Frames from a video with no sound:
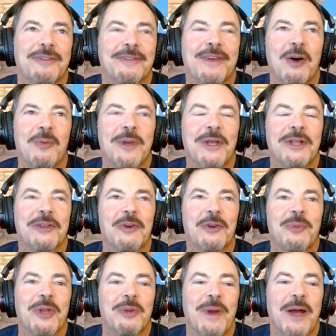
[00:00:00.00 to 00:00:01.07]
tell me a little
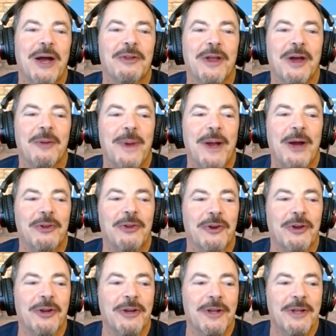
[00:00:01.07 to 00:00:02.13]
bit about
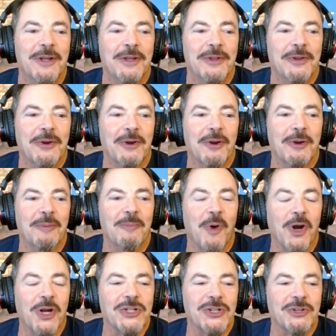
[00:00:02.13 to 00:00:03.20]
your
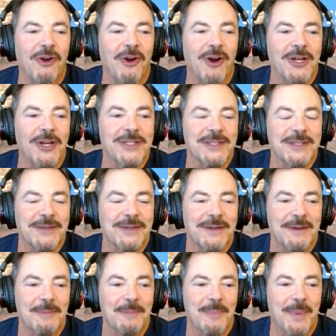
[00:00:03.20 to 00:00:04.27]
martial arts
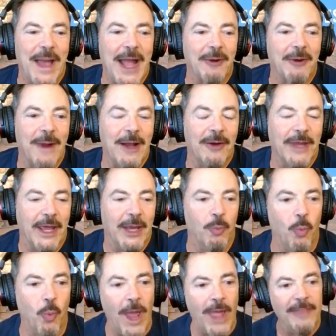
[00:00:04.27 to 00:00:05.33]
background
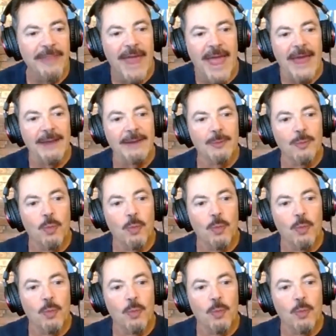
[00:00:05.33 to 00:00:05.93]
and when that